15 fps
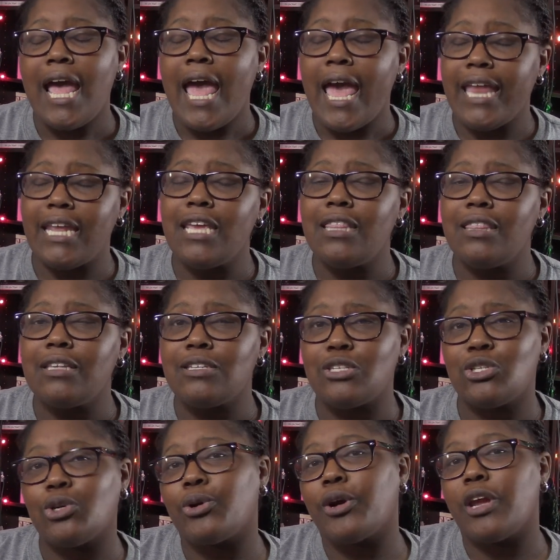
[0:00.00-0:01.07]
And in this
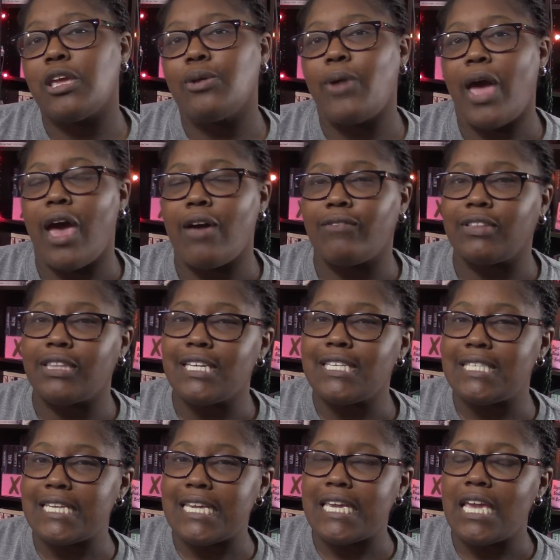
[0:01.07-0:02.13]
story, you have
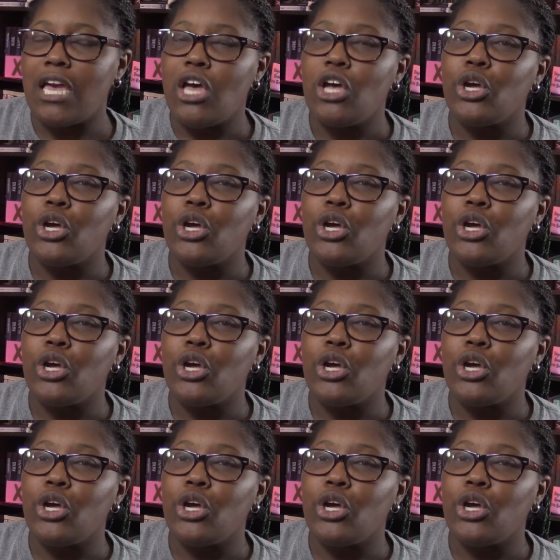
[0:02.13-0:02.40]
Lizzie,